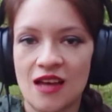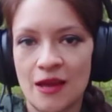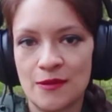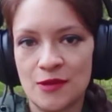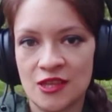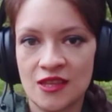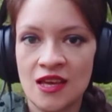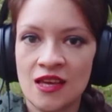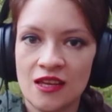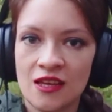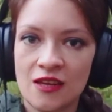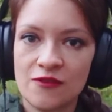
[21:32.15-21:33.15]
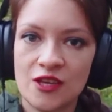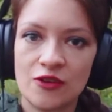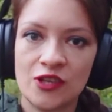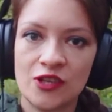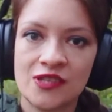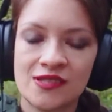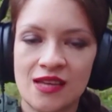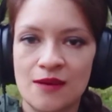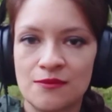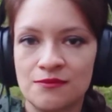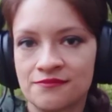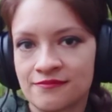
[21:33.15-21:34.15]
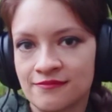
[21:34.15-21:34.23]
I mean, if there is some